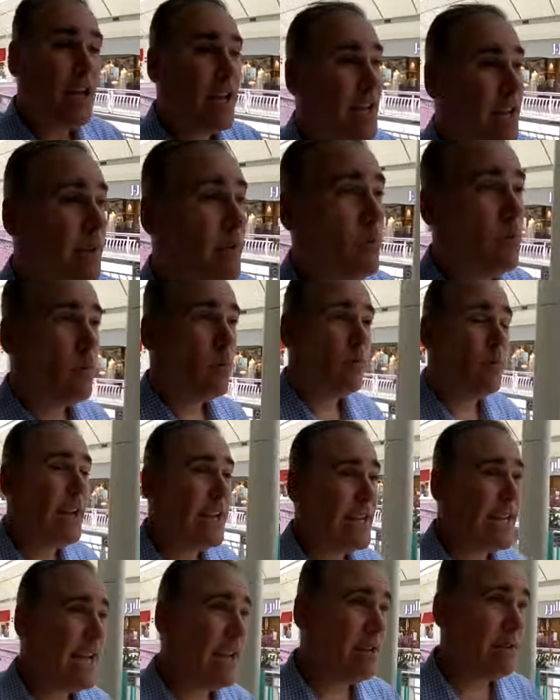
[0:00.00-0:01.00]
And
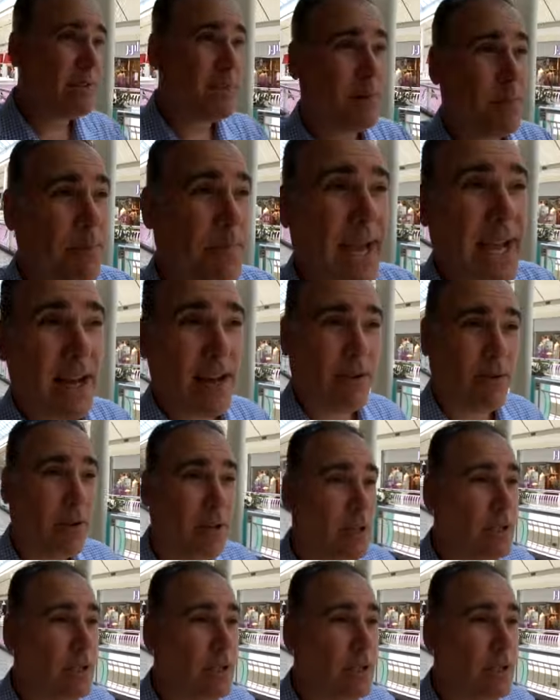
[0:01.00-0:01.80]
right now it's about